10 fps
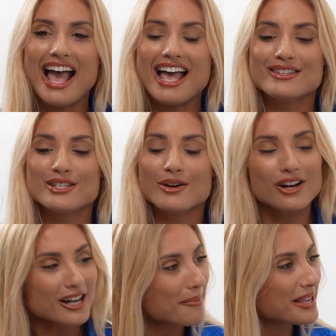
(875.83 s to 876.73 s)
And so
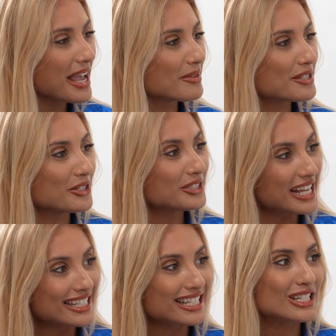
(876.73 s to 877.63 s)
her and I became this little
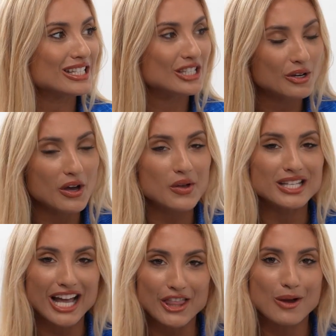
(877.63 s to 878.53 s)
dancing duo
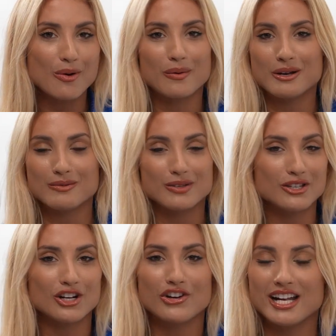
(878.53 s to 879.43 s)
together where we
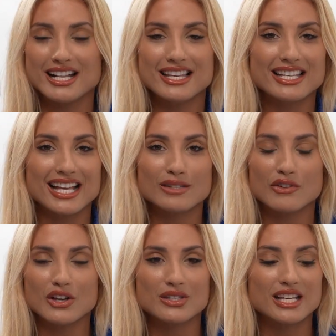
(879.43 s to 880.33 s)
started creating these dance
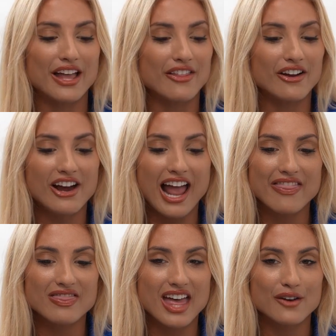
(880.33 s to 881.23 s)
videos together.
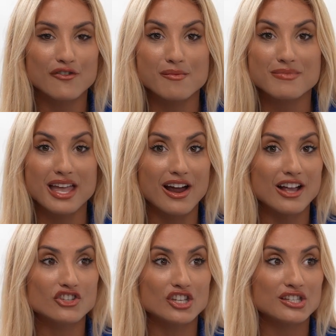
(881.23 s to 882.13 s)
And then from there,
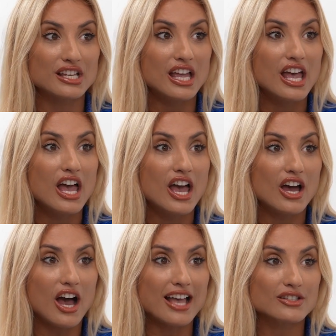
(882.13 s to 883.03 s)

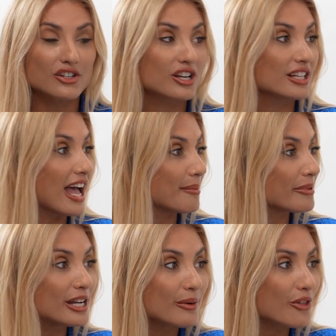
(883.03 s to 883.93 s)
I started
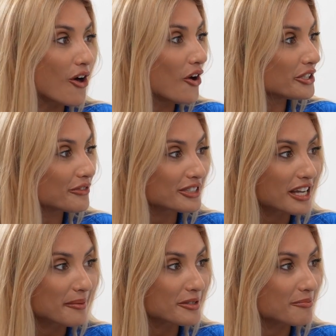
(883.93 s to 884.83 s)
collaborating with all different
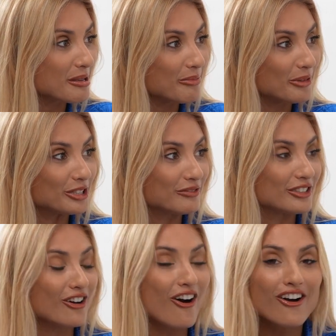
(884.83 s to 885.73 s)
types of people,
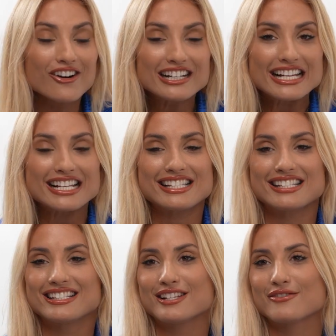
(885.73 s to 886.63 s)
different artists
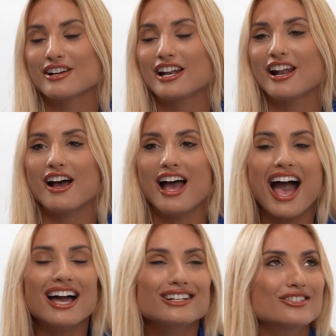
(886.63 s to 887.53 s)
and different
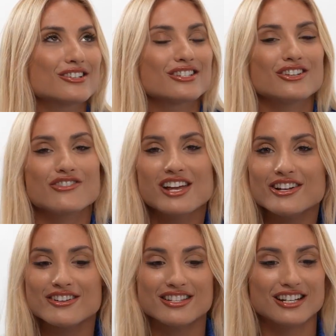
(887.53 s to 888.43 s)
actors and
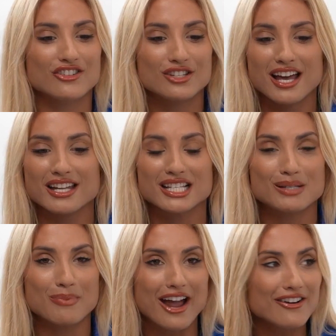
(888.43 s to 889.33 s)
creators, and it just kind of
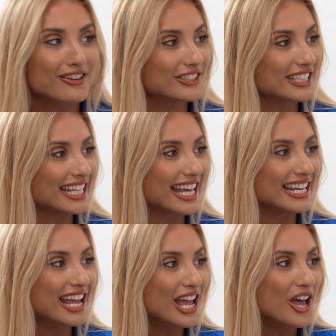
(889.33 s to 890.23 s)
spiraled. And then